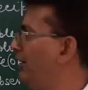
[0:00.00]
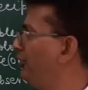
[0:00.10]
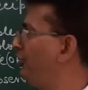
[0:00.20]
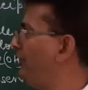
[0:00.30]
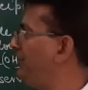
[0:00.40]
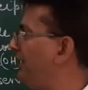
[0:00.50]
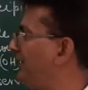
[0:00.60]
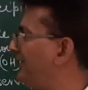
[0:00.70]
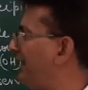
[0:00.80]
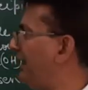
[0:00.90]
So, we will take
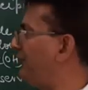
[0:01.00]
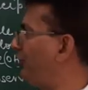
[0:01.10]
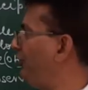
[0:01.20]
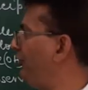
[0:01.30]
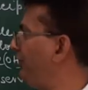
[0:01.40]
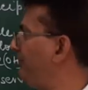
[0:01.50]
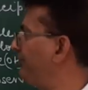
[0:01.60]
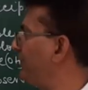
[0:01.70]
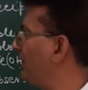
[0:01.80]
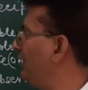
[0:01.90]
the salt solution.
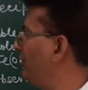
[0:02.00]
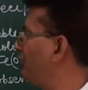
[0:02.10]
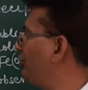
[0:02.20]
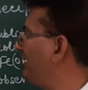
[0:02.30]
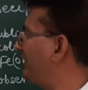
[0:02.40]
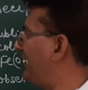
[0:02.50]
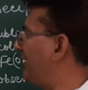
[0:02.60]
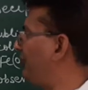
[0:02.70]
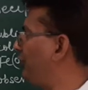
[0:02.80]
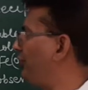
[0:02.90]
To the
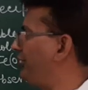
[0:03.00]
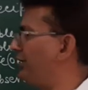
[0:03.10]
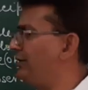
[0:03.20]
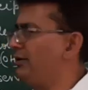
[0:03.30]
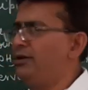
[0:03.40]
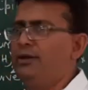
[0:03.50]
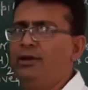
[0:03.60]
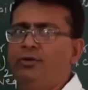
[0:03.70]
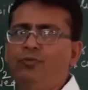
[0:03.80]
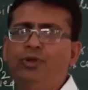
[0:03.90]
salt solution,
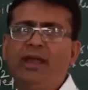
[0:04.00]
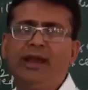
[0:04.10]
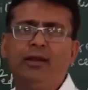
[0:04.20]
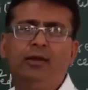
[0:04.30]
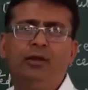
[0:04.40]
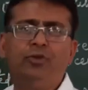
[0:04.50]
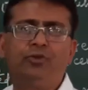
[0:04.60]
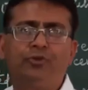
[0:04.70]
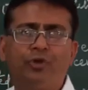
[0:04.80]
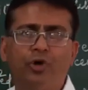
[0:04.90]
we add
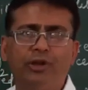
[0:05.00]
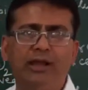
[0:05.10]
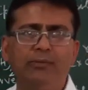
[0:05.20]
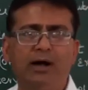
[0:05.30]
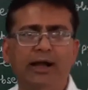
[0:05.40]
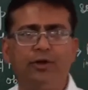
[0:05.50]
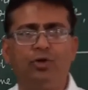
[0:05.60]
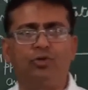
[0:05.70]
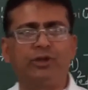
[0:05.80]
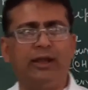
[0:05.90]
sodium
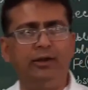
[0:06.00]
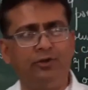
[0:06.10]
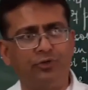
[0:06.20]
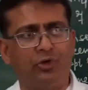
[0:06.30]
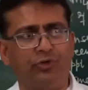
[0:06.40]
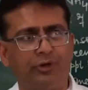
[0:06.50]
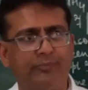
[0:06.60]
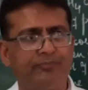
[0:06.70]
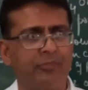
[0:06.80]
hydroxide solution.